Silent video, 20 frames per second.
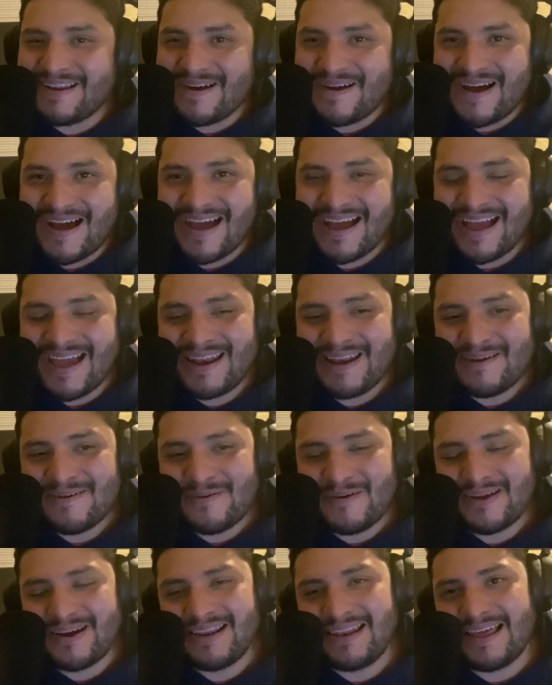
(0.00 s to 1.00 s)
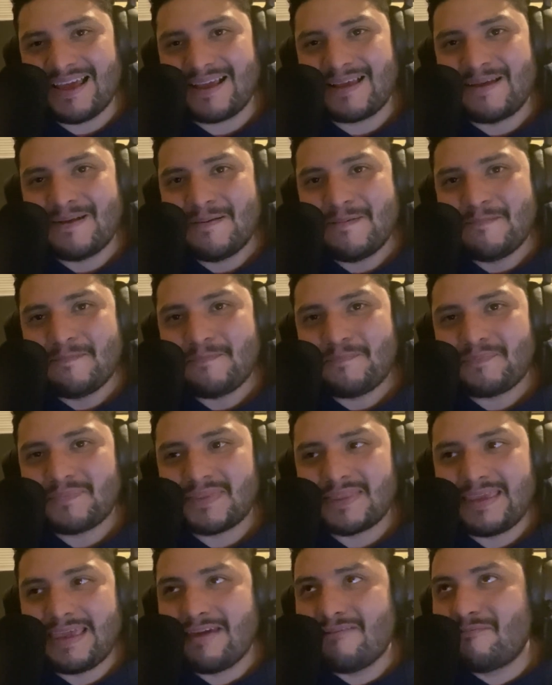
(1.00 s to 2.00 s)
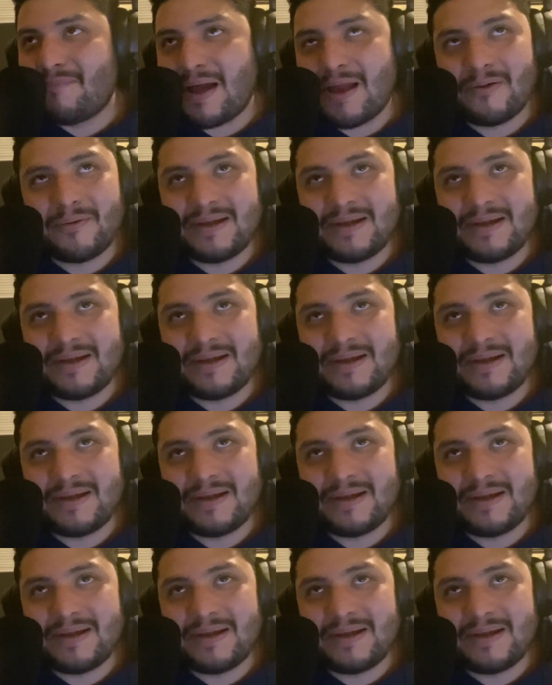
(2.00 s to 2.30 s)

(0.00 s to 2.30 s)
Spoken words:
I didn't want to like give my